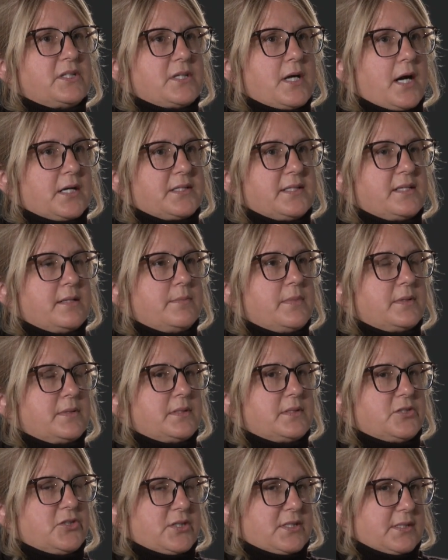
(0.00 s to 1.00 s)
talk to them
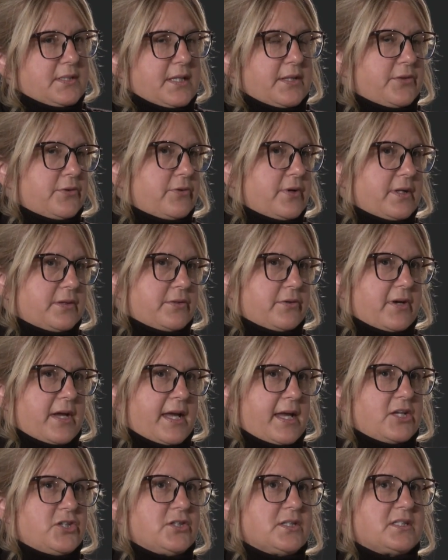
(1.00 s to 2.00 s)
just to get their
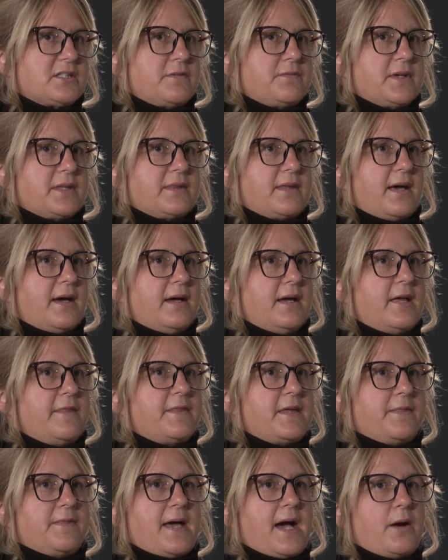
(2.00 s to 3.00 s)
age and stuff like that. And
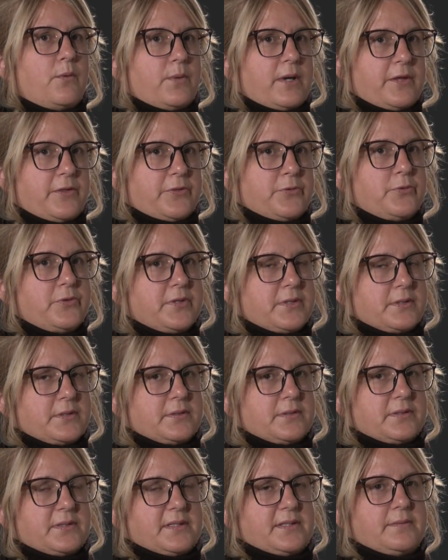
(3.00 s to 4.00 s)
then that way through the
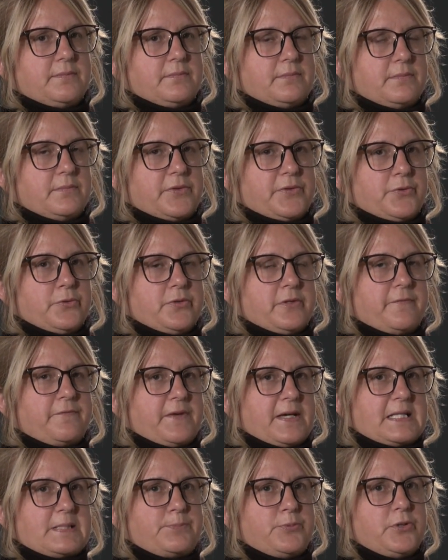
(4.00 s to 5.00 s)

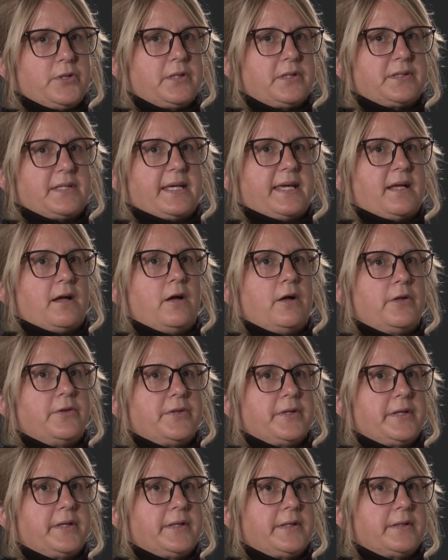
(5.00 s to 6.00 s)
Facebook, they get all
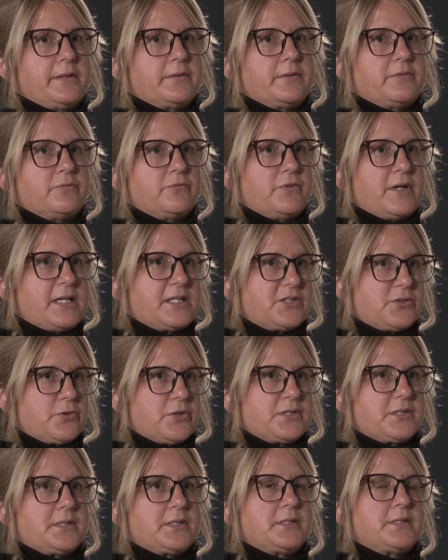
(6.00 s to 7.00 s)
the
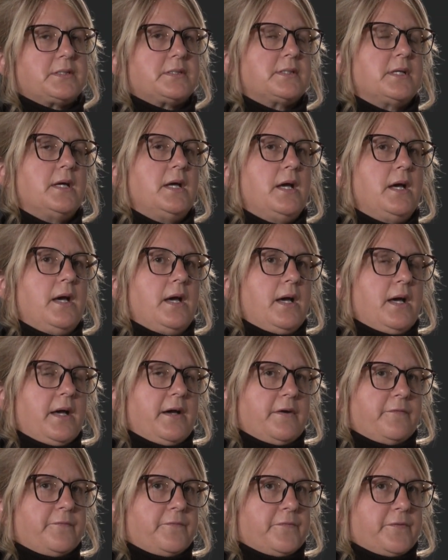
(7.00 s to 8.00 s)
resources
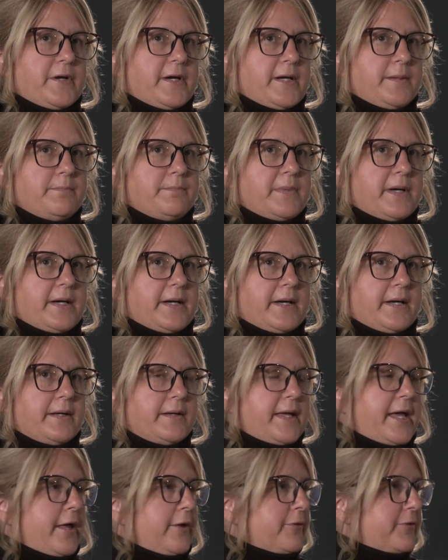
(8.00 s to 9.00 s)
from
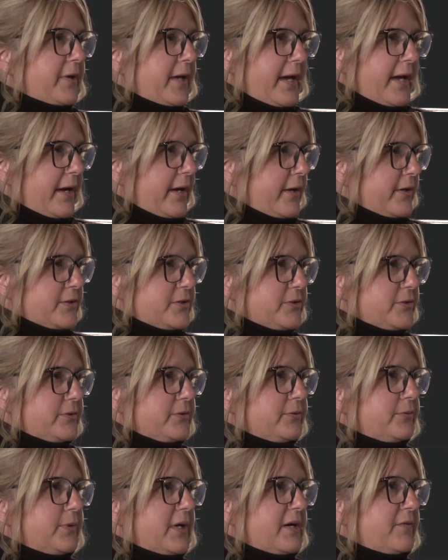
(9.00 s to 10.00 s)
healthcare
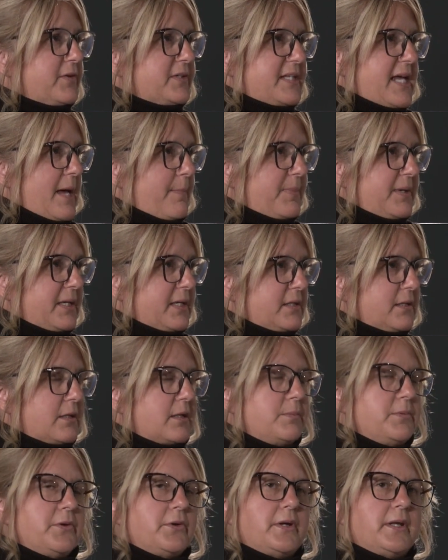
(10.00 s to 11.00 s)
to whatever's happening in the
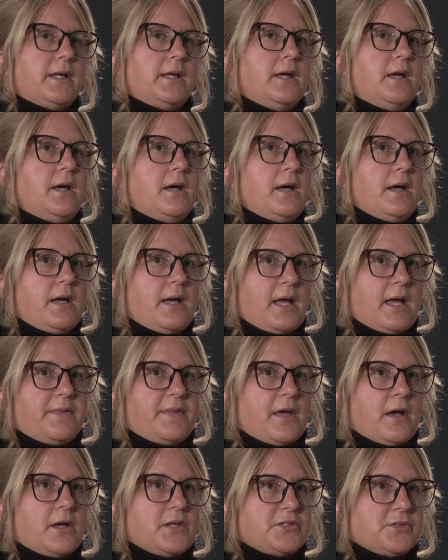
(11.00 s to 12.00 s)
community, and
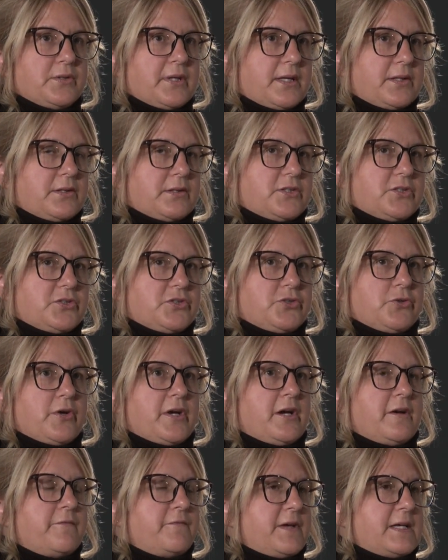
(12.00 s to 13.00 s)
they also get to
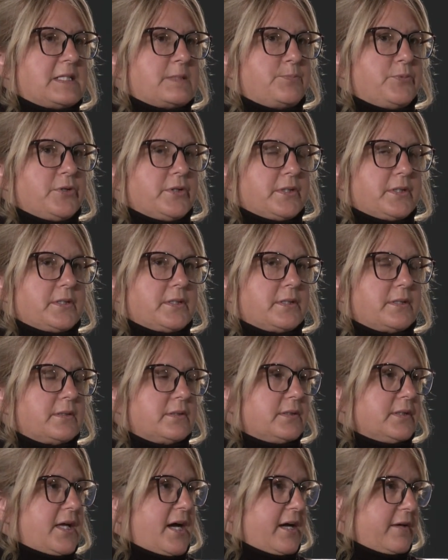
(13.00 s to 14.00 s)
enjoy our Facebook
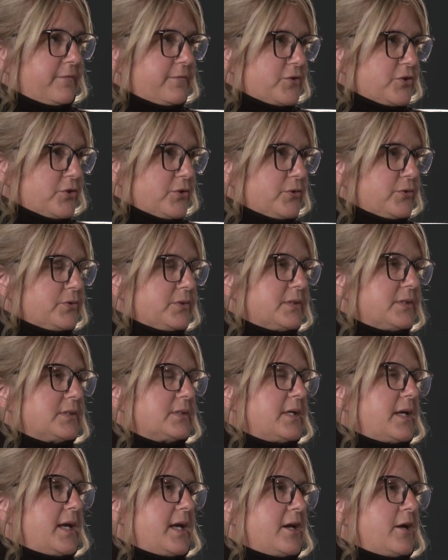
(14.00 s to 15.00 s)
live shows
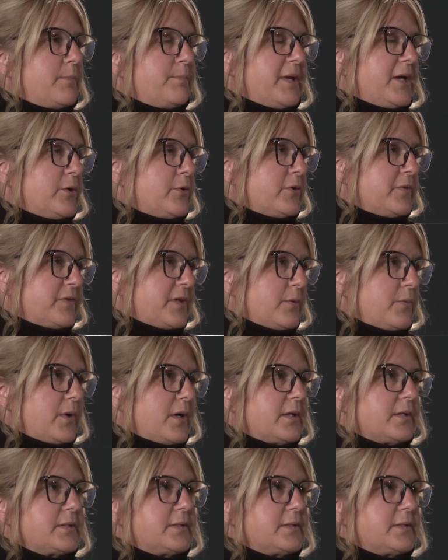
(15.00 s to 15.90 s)
and our bingo if they want.